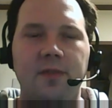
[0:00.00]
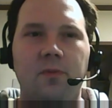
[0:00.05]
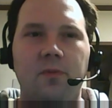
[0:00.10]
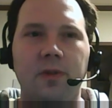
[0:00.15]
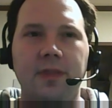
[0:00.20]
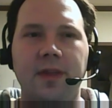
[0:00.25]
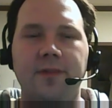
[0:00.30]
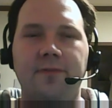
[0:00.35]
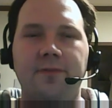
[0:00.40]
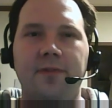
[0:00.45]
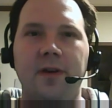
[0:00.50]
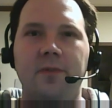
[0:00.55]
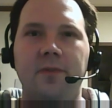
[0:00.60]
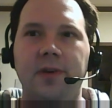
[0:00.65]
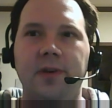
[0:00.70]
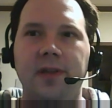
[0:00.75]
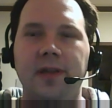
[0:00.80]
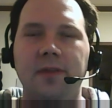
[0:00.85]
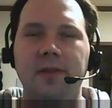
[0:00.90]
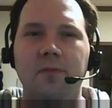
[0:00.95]
And the guy that
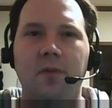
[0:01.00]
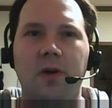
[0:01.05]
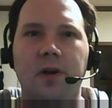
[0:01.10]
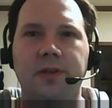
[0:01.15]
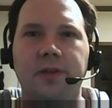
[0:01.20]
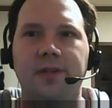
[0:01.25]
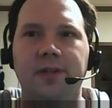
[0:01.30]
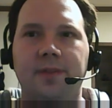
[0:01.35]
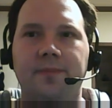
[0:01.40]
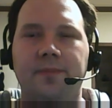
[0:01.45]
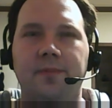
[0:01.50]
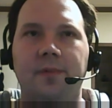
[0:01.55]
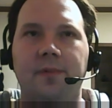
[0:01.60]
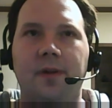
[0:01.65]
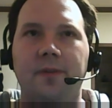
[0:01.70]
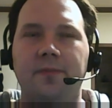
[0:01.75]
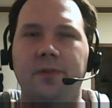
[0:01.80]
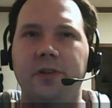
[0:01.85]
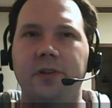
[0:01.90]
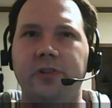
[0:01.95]
won that fight, when he
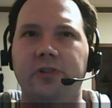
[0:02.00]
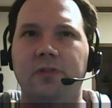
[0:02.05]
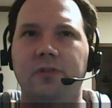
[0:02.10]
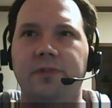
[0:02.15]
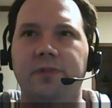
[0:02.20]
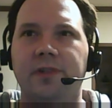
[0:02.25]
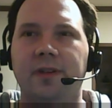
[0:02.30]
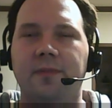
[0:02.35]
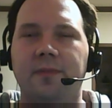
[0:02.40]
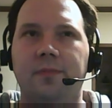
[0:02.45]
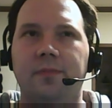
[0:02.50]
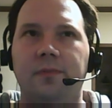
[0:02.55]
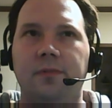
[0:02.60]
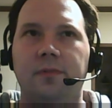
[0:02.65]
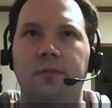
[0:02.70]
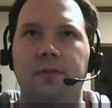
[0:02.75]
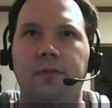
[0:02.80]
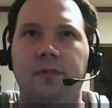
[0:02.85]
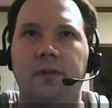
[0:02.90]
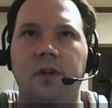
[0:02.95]
walks up, I'm pretty sure it
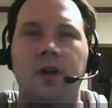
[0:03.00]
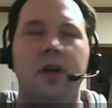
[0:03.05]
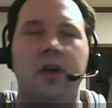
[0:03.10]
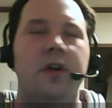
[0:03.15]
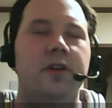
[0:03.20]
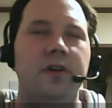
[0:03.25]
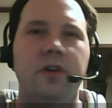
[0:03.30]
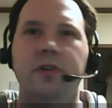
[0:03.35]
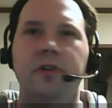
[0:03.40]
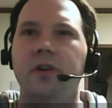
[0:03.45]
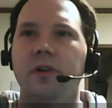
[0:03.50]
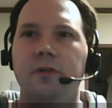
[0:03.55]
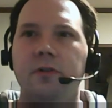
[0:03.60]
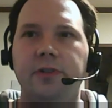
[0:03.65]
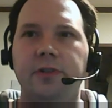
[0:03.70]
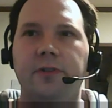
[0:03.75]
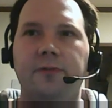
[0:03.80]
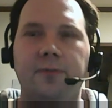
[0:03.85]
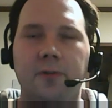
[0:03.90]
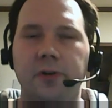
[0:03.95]
was him.
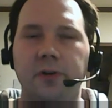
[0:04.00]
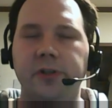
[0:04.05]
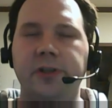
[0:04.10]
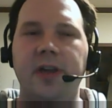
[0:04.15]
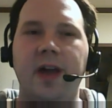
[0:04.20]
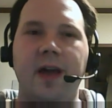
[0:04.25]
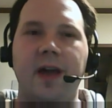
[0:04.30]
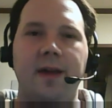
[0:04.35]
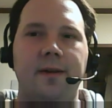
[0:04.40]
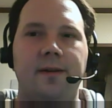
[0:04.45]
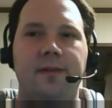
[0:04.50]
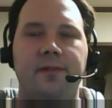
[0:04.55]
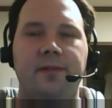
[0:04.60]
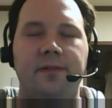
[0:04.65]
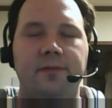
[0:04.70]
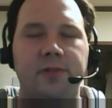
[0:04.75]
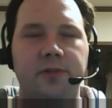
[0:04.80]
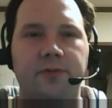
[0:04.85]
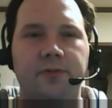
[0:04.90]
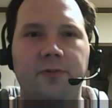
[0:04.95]
No, no, it was the first
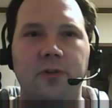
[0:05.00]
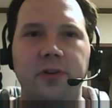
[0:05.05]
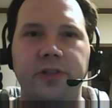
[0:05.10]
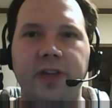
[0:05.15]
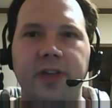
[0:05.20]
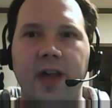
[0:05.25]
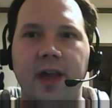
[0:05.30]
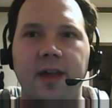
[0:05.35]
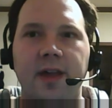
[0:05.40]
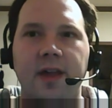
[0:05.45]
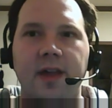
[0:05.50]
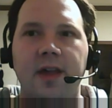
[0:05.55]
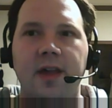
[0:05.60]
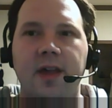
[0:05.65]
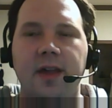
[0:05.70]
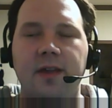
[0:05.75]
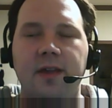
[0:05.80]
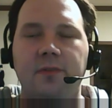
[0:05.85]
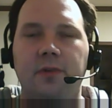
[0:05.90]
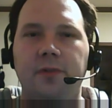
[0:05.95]
guy. It was the
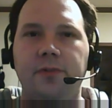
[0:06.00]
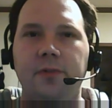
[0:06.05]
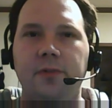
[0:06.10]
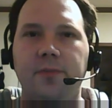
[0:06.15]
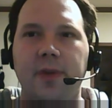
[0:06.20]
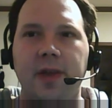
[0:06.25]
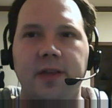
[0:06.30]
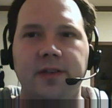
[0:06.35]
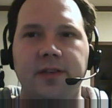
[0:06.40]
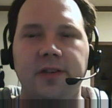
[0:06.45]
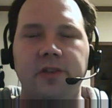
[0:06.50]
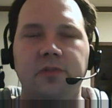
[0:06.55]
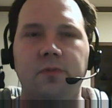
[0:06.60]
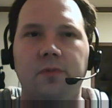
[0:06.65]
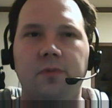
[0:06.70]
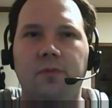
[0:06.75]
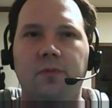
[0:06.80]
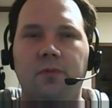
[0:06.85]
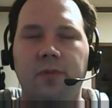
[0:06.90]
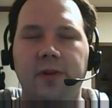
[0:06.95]
first guy. Well, if you
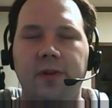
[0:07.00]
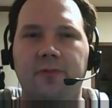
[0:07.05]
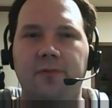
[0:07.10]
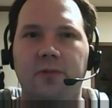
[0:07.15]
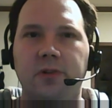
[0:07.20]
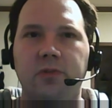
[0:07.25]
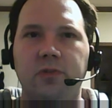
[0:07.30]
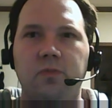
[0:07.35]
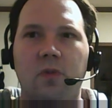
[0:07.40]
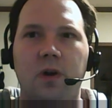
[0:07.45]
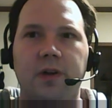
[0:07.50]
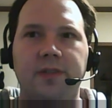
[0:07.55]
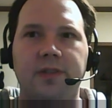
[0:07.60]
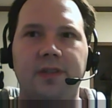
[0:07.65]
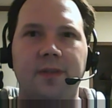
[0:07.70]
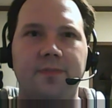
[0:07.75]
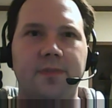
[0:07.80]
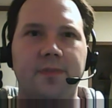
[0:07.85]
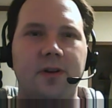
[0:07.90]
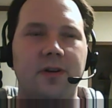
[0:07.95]
pay attention when he
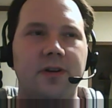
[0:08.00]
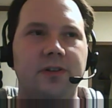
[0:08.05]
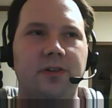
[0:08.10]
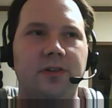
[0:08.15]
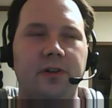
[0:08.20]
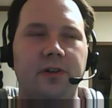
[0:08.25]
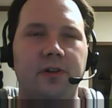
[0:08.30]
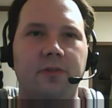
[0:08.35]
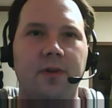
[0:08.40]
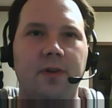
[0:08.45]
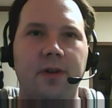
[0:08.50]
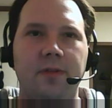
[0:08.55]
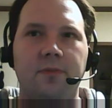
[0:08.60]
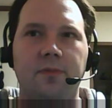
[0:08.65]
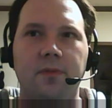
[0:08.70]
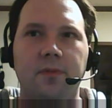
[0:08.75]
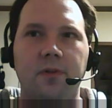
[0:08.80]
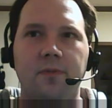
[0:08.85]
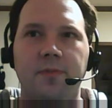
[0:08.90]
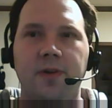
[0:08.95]
first walks up there and is
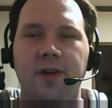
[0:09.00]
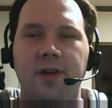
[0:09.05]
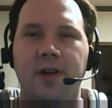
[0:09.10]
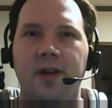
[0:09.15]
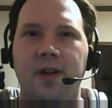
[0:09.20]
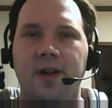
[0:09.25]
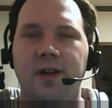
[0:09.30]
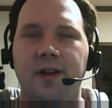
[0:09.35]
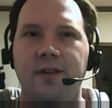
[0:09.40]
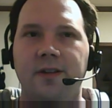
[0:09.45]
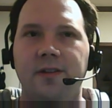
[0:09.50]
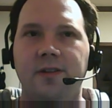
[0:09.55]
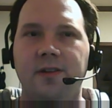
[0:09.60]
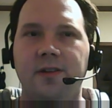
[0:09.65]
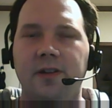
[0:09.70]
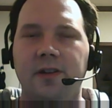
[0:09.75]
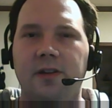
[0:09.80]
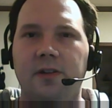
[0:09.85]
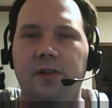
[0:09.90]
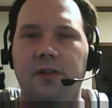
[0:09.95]
looking around the room,
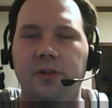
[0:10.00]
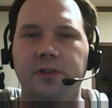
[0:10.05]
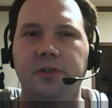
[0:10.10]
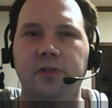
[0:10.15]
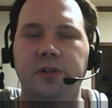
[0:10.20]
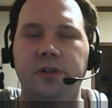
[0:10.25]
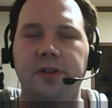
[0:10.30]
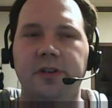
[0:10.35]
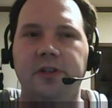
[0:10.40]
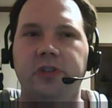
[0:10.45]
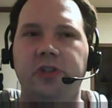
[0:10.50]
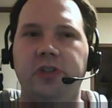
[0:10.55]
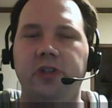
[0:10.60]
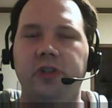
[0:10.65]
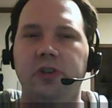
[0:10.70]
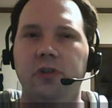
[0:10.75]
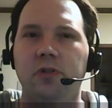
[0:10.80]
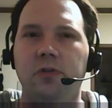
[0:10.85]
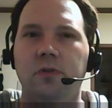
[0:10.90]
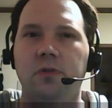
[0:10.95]
you get a
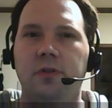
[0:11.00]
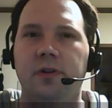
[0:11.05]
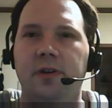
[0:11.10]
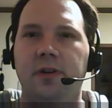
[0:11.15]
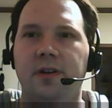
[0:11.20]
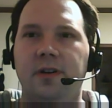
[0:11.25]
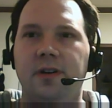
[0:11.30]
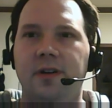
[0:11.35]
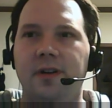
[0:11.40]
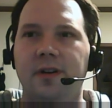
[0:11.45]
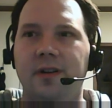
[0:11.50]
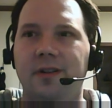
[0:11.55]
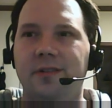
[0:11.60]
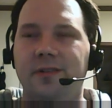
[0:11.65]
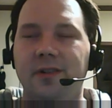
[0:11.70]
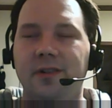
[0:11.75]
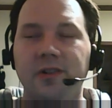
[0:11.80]
close look at his shoe,